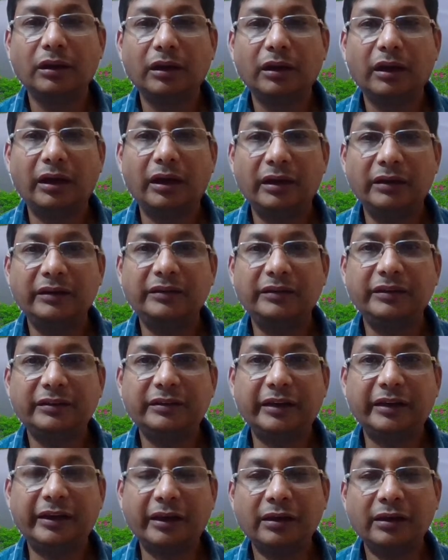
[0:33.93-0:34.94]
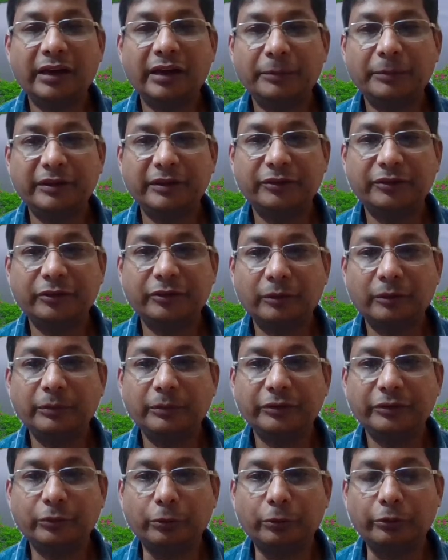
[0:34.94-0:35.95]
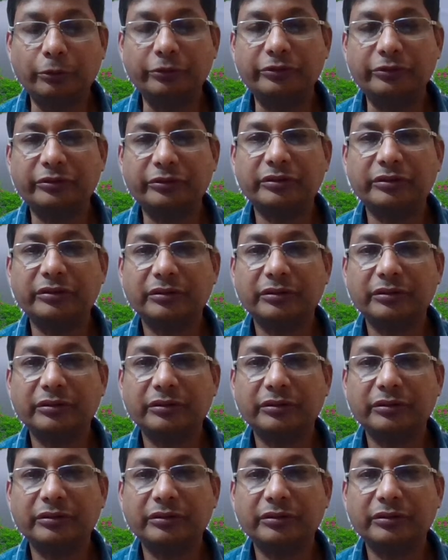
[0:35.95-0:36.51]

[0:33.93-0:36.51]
And this is second live session of this course.